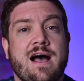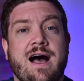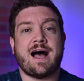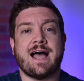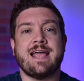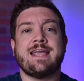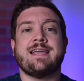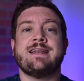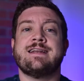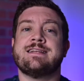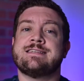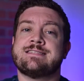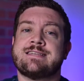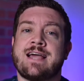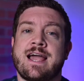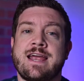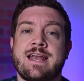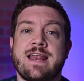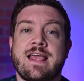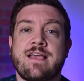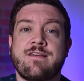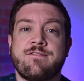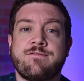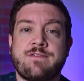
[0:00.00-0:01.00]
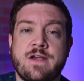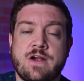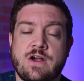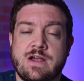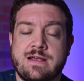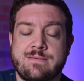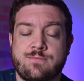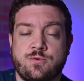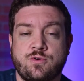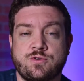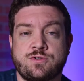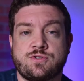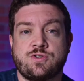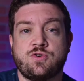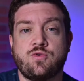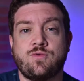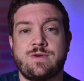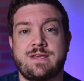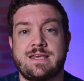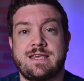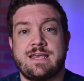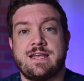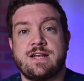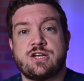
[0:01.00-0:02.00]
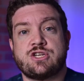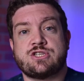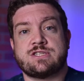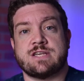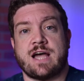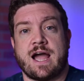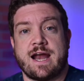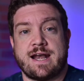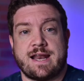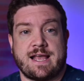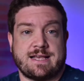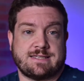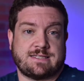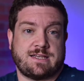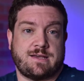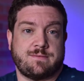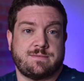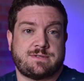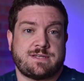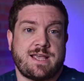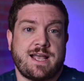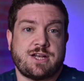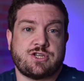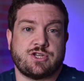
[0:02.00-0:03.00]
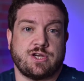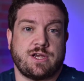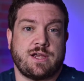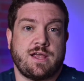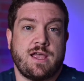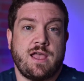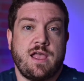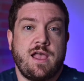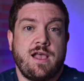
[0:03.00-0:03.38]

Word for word: I can assign a variable to each side as I'm sketching.